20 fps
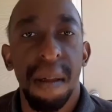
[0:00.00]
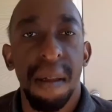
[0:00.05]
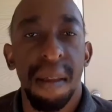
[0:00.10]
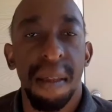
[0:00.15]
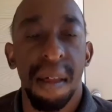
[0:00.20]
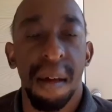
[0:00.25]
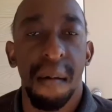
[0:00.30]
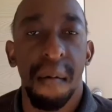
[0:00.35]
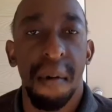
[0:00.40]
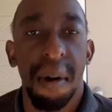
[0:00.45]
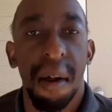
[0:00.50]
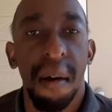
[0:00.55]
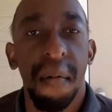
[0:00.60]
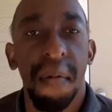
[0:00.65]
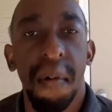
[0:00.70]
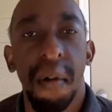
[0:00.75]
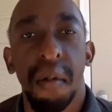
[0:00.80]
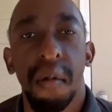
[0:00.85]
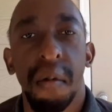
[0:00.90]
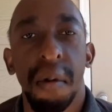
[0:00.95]
So
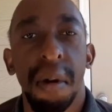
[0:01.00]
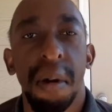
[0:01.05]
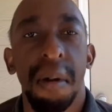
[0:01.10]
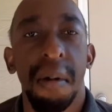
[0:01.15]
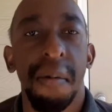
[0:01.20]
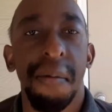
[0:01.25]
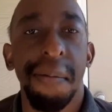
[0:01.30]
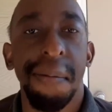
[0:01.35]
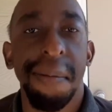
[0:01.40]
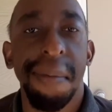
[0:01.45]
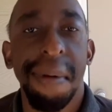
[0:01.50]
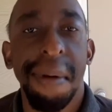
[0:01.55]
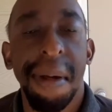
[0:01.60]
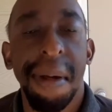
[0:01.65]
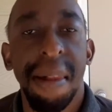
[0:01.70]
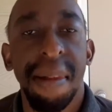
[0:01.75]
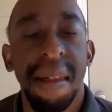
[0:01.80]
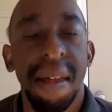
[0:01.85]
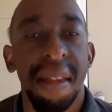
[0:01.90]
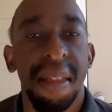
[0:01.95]
without further ado,
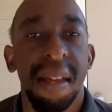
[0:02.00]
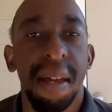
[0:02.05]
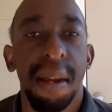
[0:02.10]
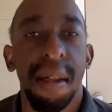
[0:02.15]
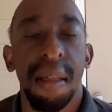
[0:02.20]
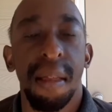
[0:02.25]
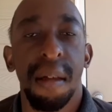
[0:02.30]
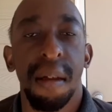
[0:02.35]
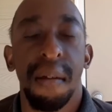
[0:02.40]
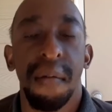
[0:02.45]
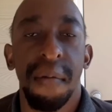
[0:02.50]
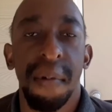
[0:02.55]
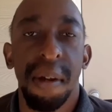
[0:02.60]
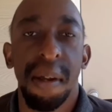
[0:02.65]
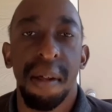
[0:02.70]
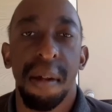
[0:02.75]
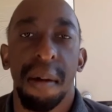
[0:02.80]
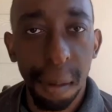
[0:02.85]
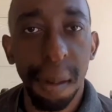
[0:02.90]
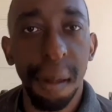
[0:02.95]
let's get into the
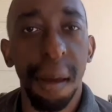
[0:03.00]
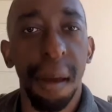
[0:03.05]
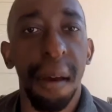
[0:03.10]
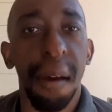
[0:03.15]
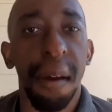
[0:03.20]
video.